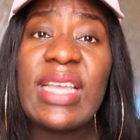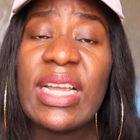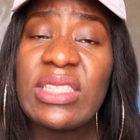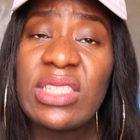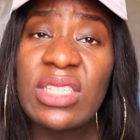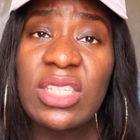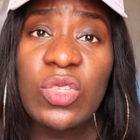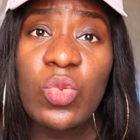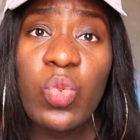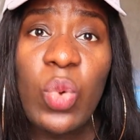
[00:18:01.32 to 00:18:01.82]

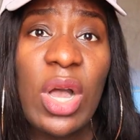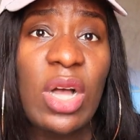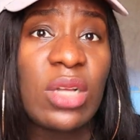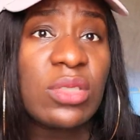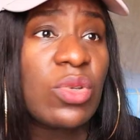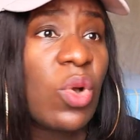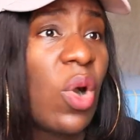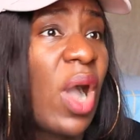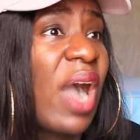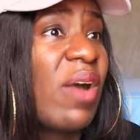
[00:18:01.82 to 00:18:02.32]
gets his
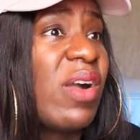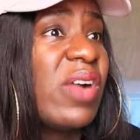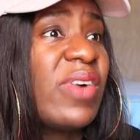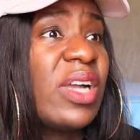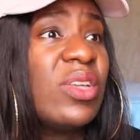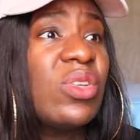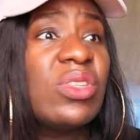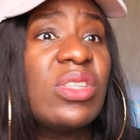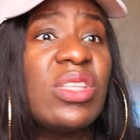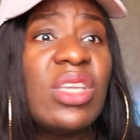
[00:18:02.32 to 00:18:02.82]
wealth or
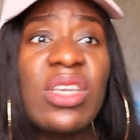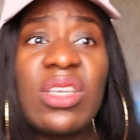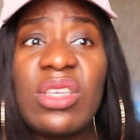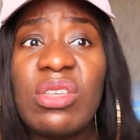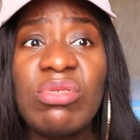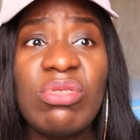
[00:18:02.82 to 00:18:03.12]
however you think,